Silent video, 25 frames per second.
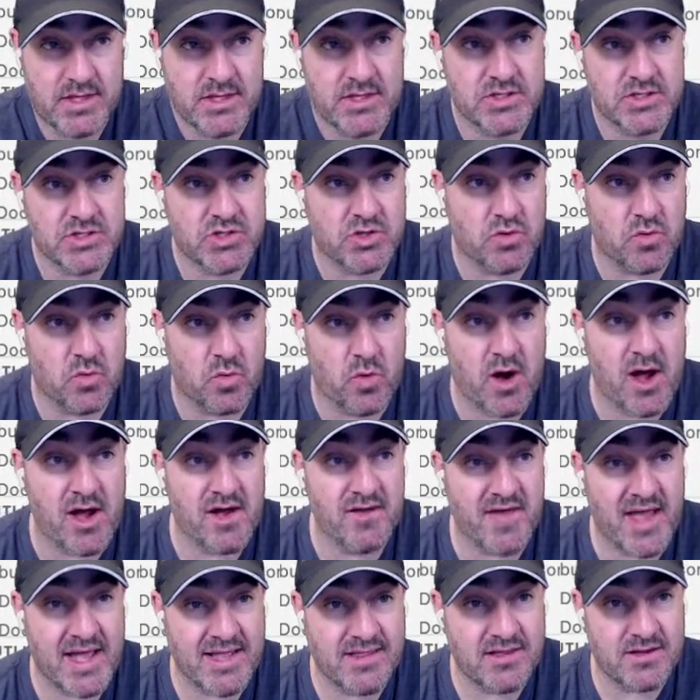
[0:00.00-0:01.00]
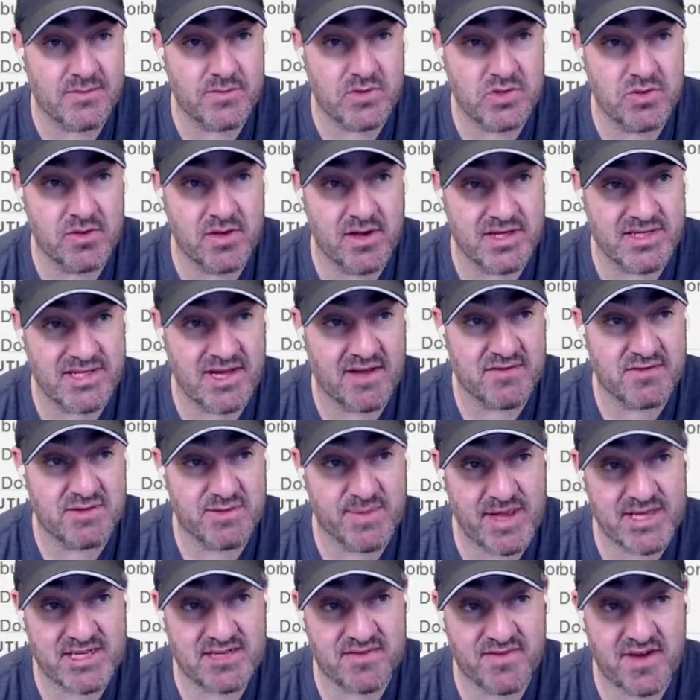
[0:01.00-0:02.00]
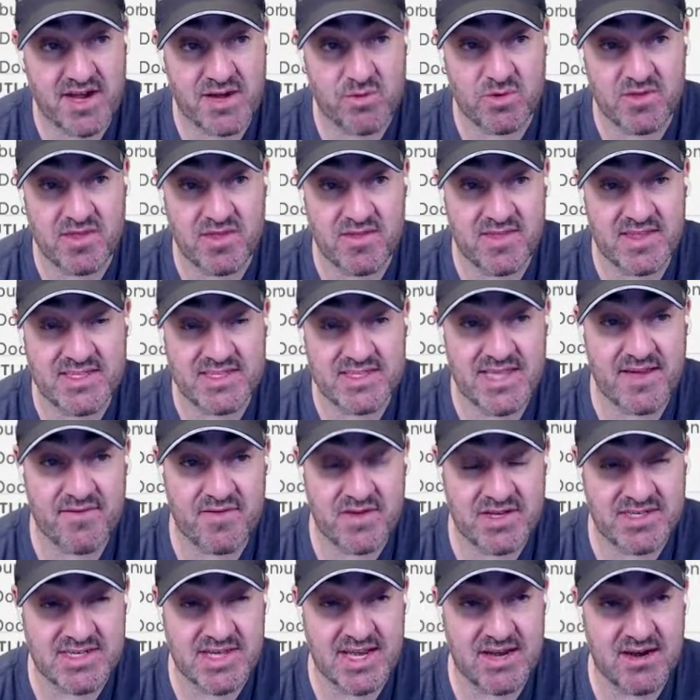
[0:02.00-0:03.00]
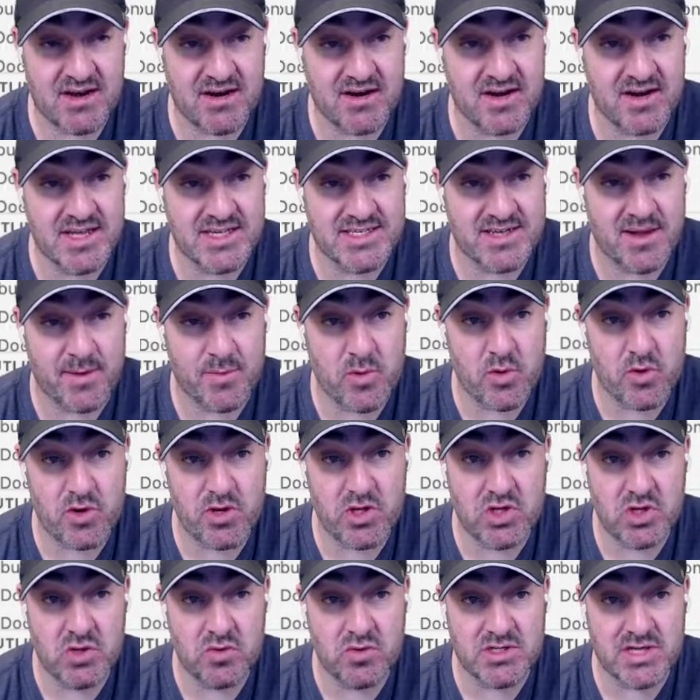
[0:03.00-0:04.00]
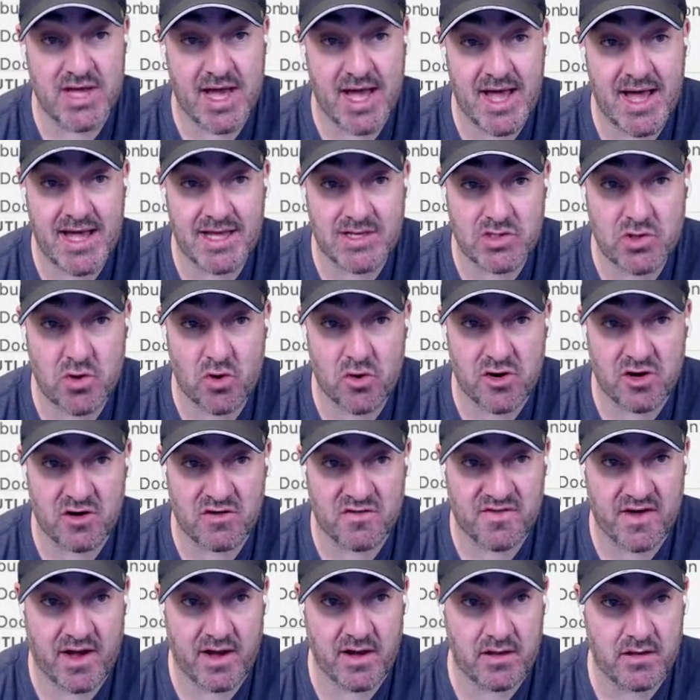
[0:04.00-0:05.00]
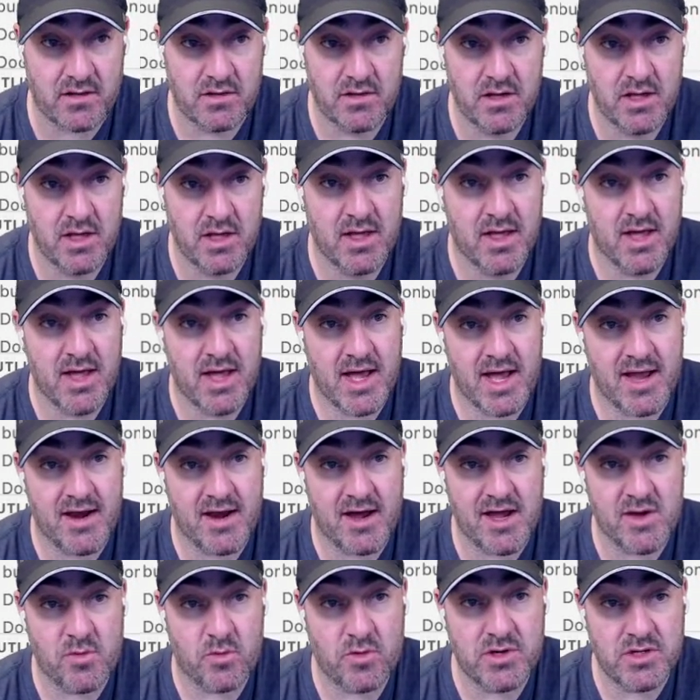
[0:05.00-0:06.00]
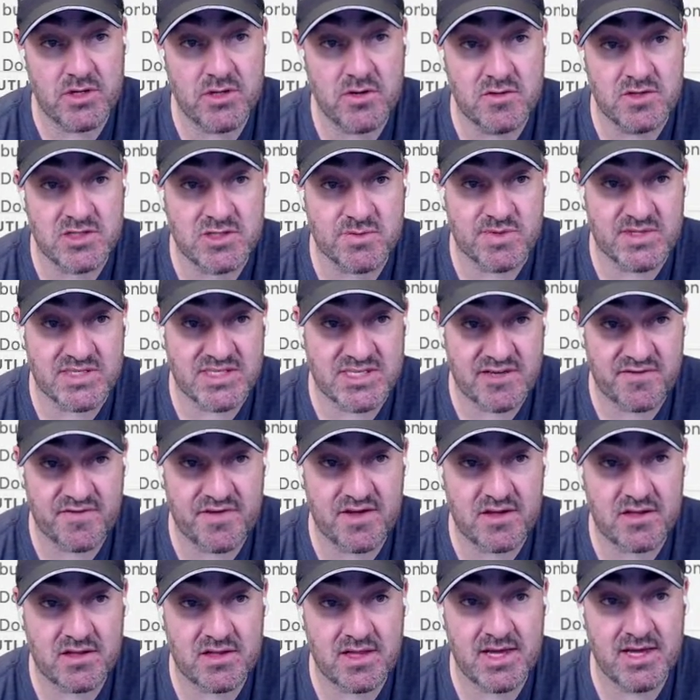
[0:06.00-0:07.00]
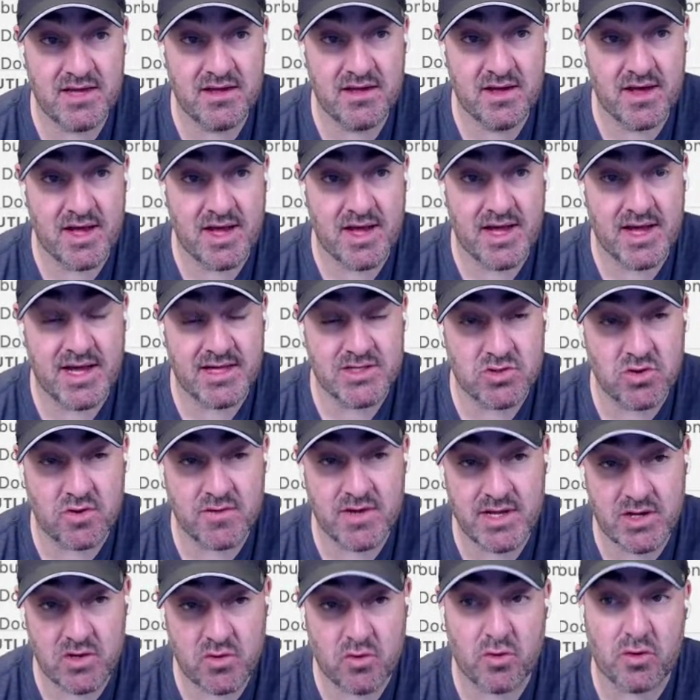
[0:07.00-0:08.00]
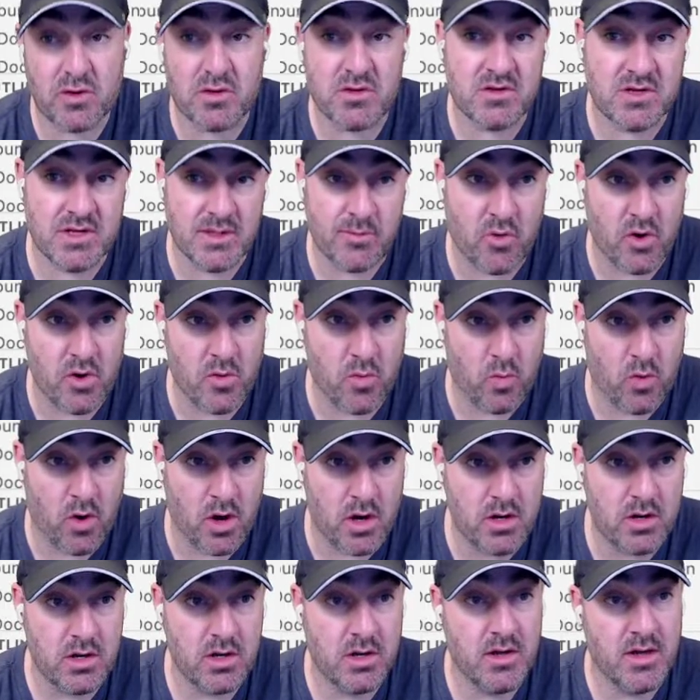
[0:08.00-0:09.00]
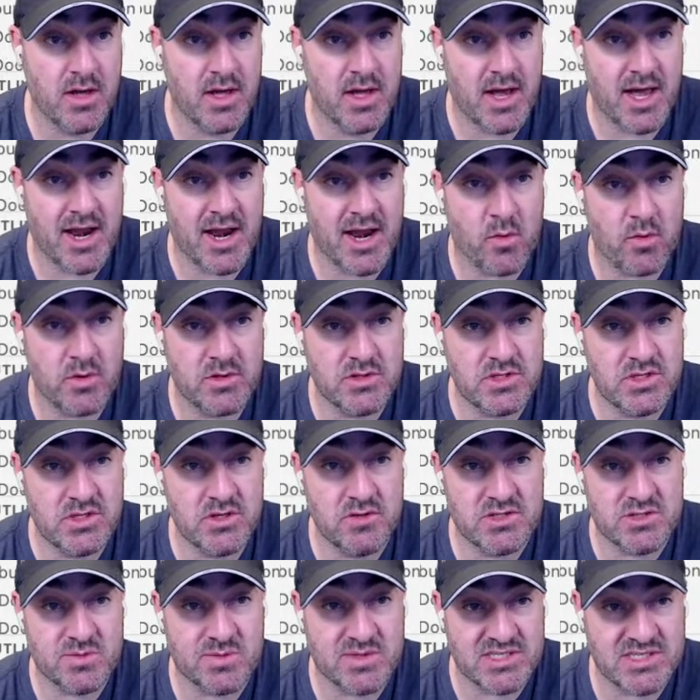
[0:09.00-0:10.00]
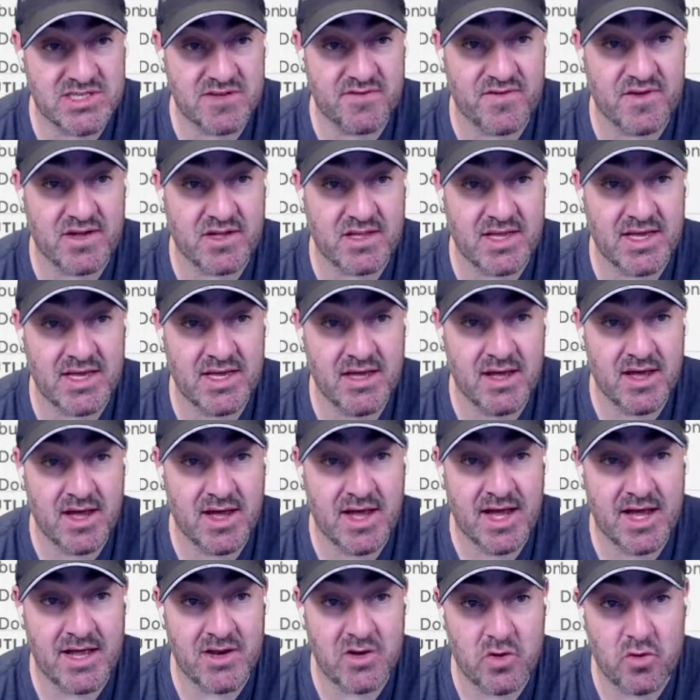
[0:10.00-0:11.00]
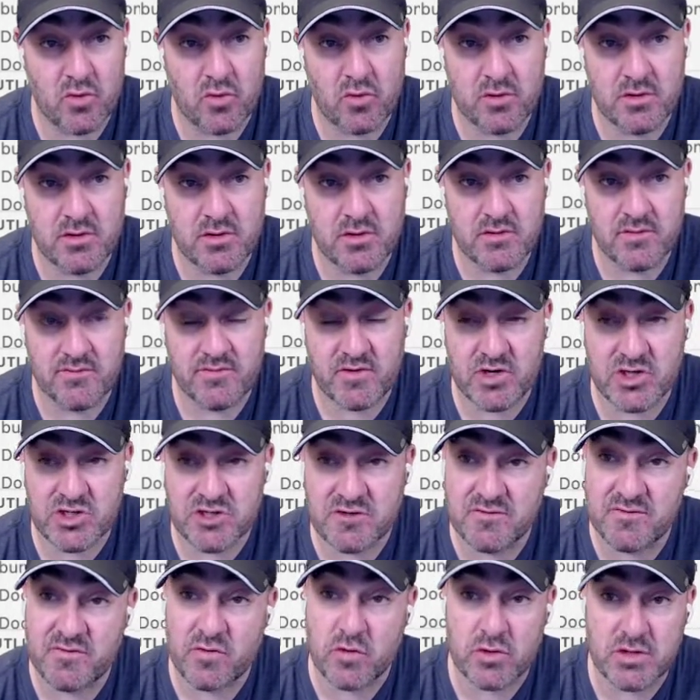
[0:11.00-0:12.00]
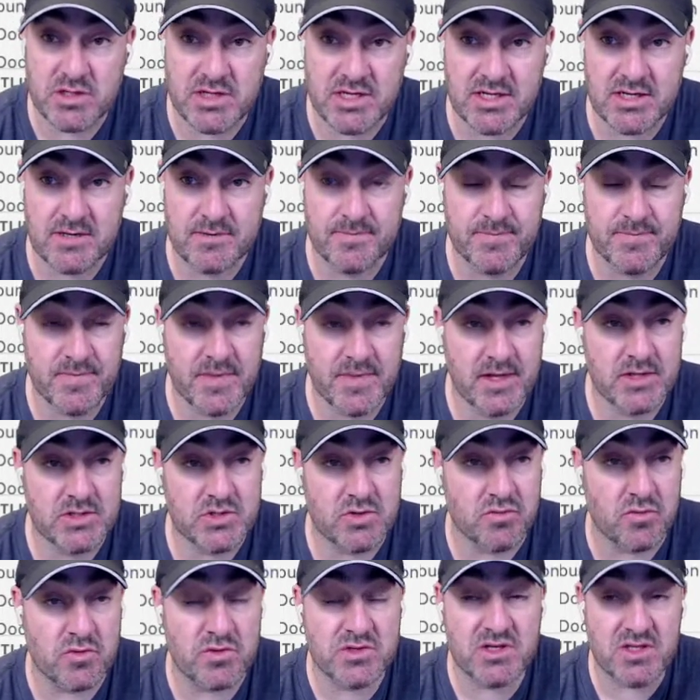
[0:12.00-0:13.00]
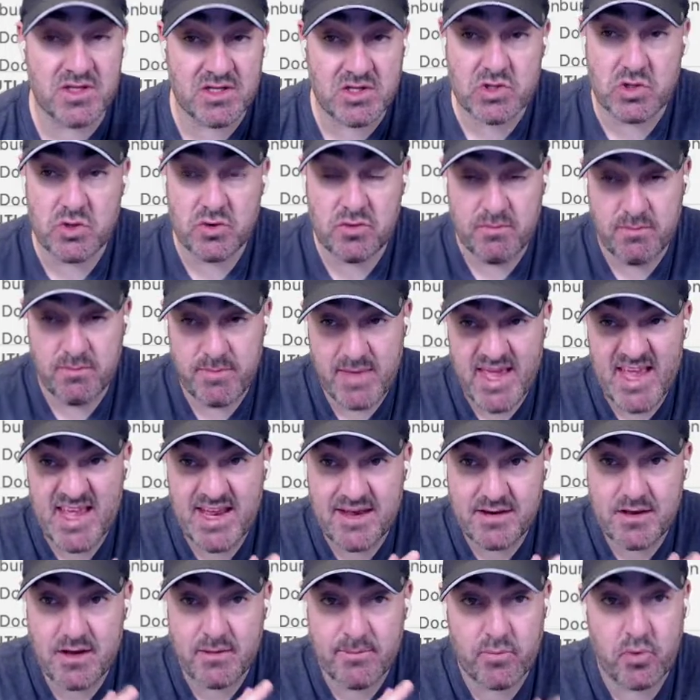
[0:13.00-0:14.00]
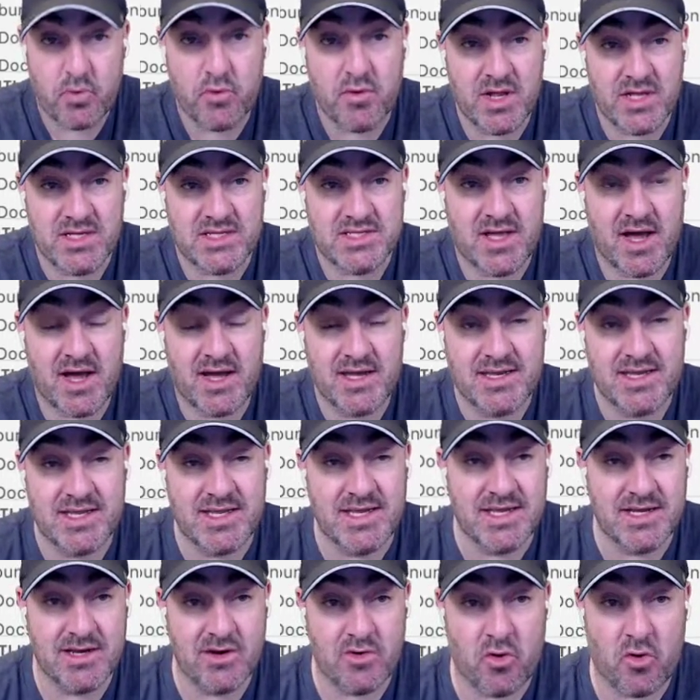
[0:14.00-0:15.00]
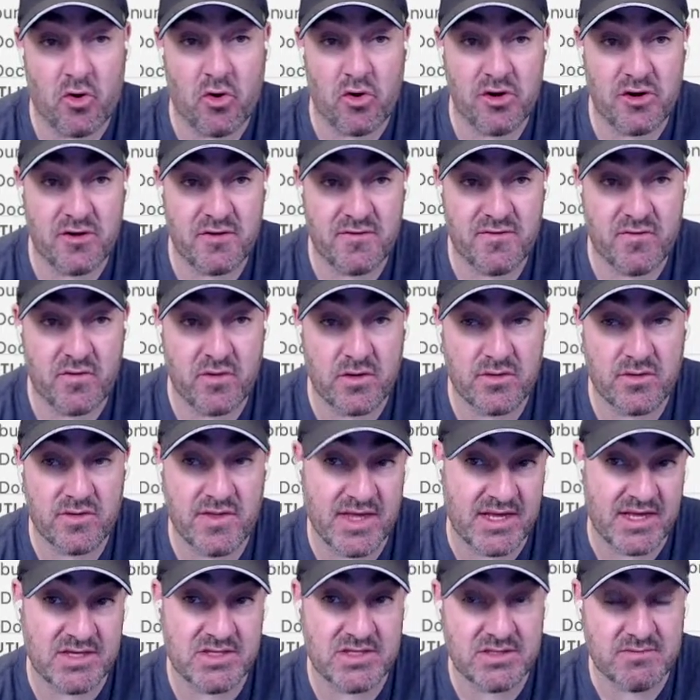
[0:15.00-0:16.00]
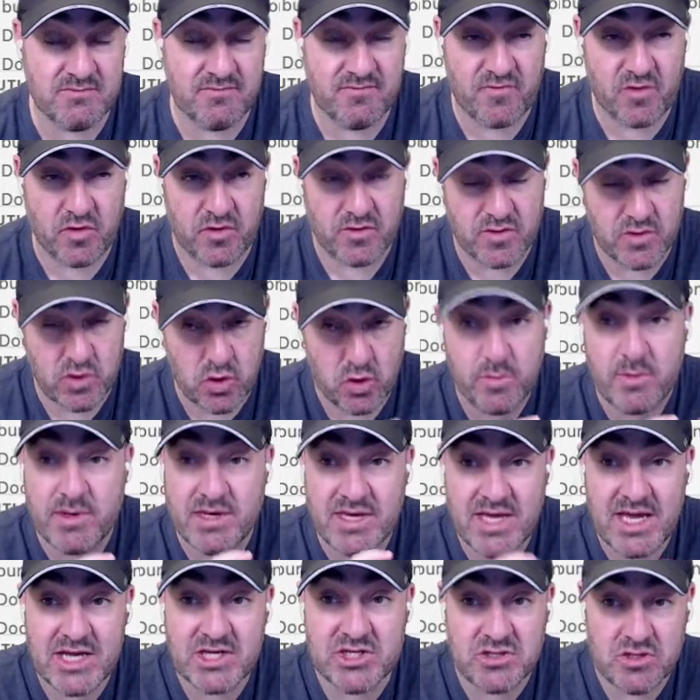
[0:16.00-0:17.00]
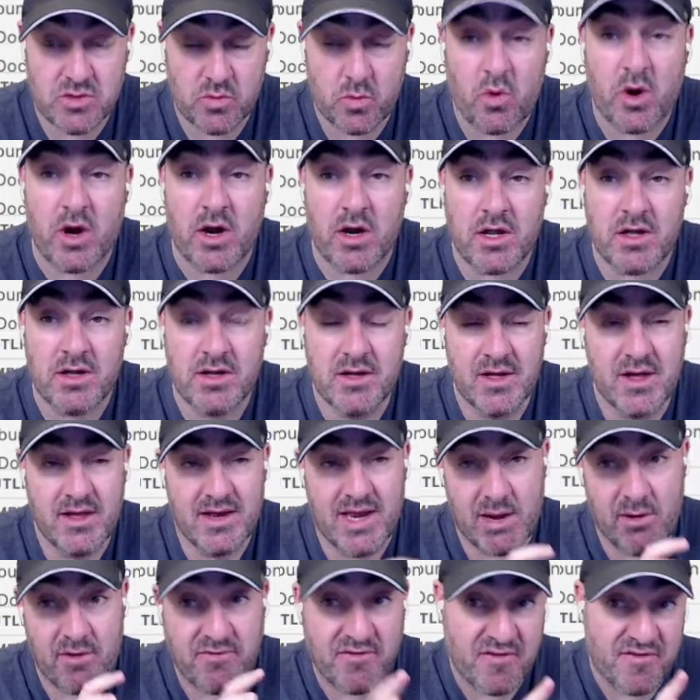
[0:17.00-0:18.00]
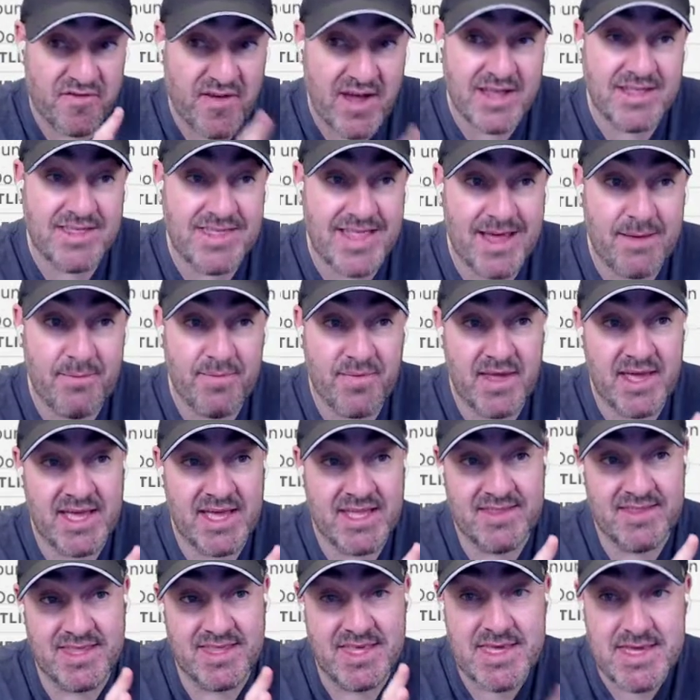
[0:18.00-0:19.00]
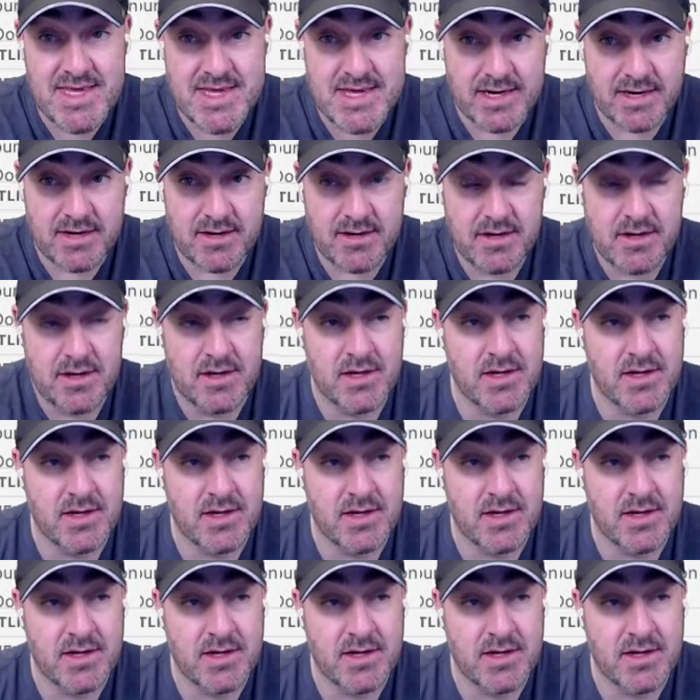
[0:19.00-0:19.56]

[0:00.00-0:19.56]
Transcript: So what I've ended up doing is I've specified within this dev container is I'm going to use a Docker file, and I want to use specifically .NET Core 3.1, and I want to use specifically Node version 14. So those are the two main components that I need in order for things, for the documentation to work. Now I've defined them in here